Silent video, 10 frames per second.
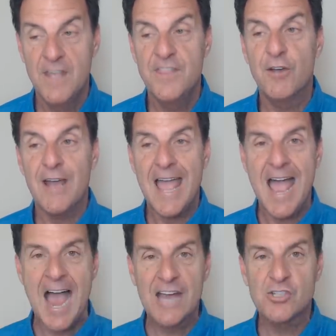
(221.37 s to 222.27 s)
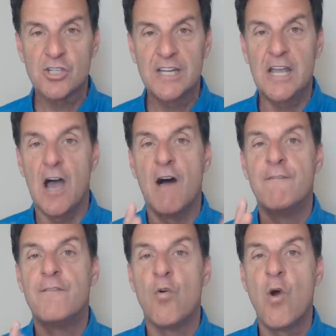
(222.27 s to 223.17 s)
they're actually
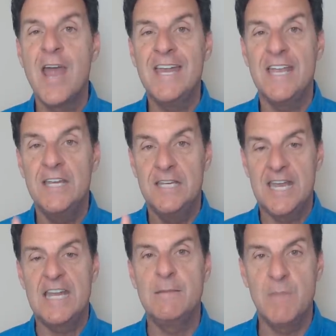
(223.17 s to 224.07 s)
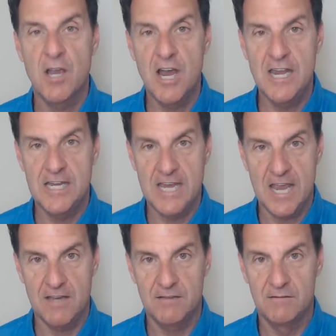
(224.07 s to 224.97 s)
avoiding getting married
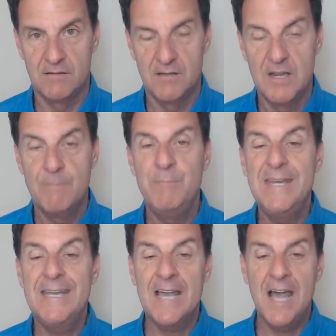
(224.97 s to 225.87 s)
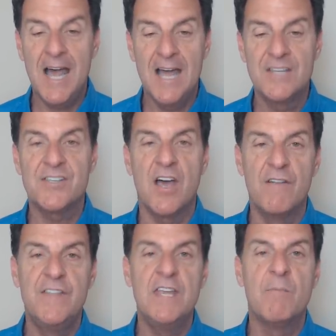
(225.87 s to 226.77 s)
again because
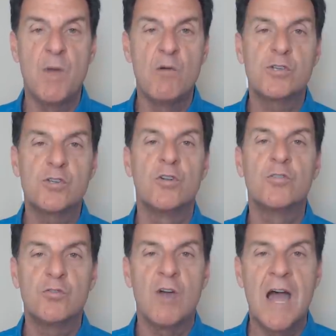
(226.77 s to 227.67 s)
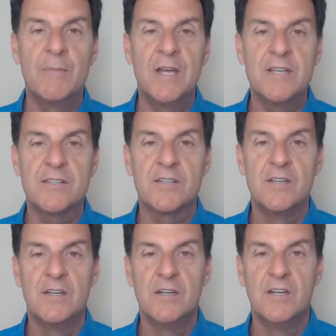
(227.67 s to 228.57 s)
of the emotional traumas
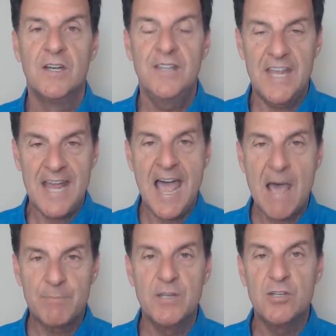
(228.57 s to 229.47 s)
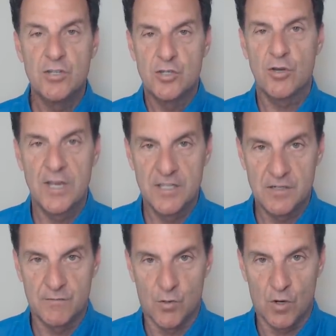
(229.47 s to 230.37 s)
that happen during the
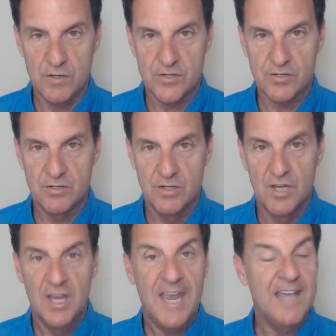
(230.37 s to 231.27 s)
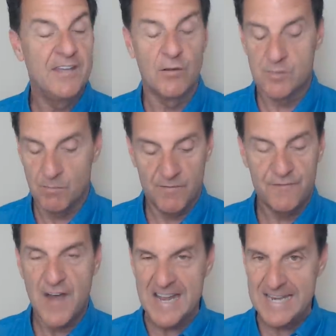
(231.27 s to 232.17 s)
divorce. And there is
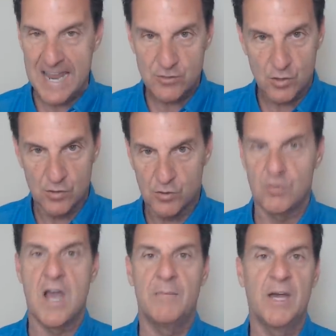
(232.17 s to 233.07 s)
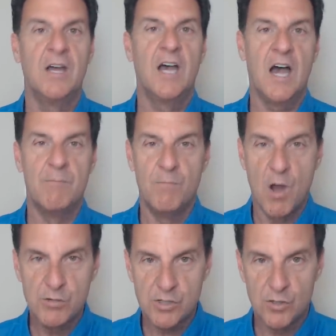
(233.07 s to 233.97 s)
financial trauma,
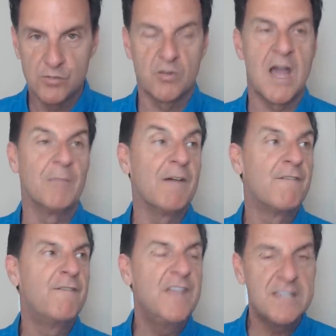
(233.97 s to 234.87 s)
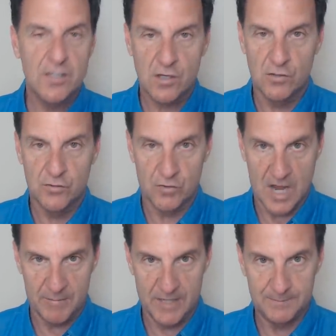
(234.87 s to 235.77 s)
emotional trauma, physical
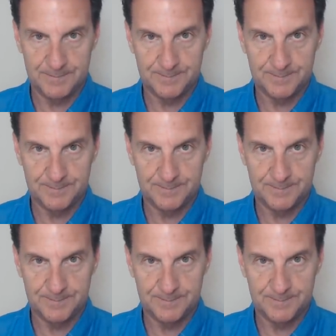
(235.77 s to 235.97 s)
trauma.